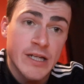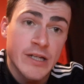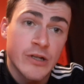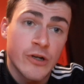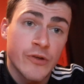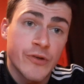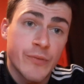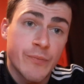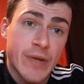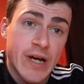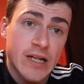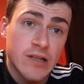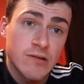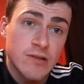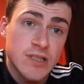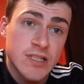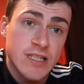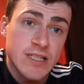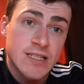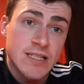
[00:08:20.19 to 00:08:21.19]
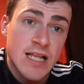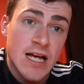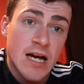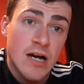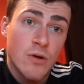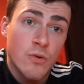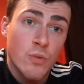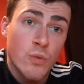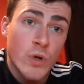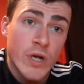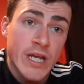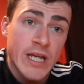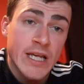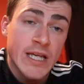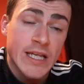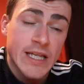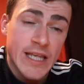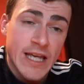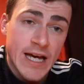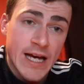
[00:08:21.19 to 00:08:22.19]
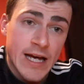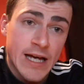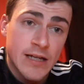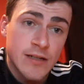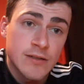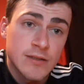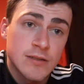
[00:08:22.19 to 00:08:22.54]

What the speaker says: you know, the penalties that we get.